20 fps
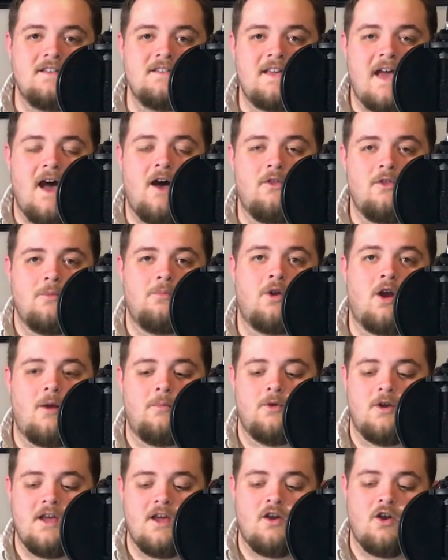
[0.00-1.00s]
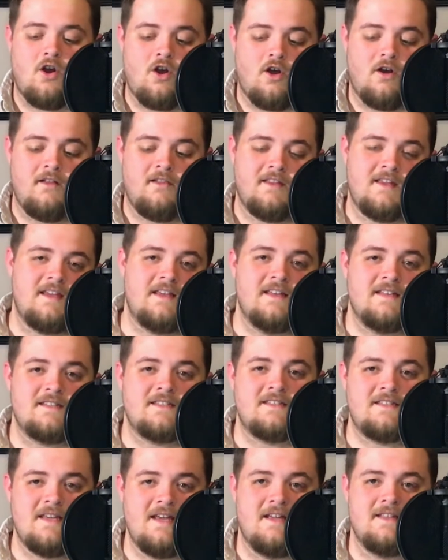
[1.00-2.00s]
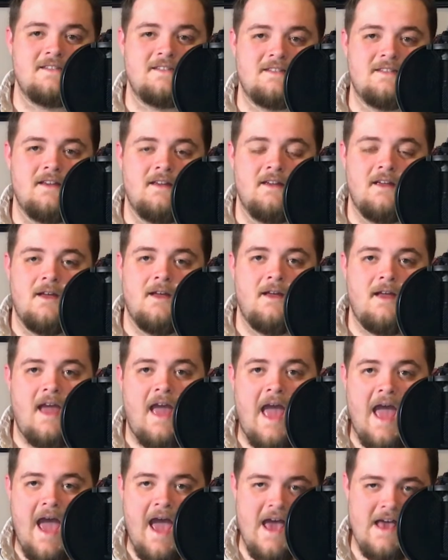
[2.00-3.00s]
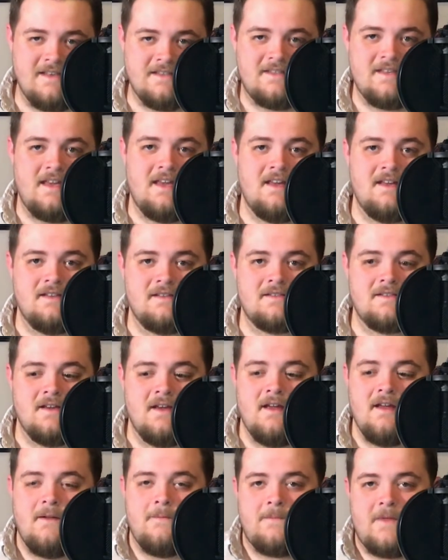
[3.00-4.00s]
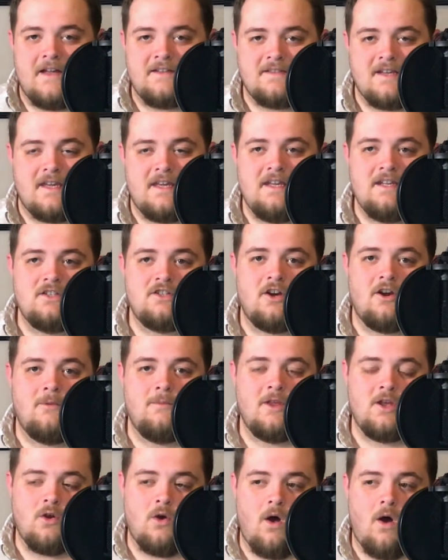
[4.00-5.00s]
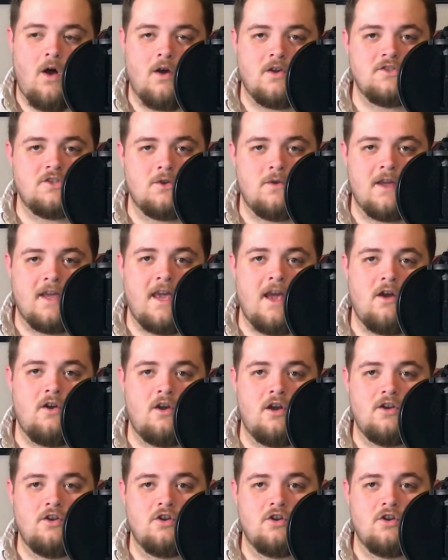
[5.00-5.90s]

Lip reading: how the property currently sits, as is. That's a key term that you'll also encounter in your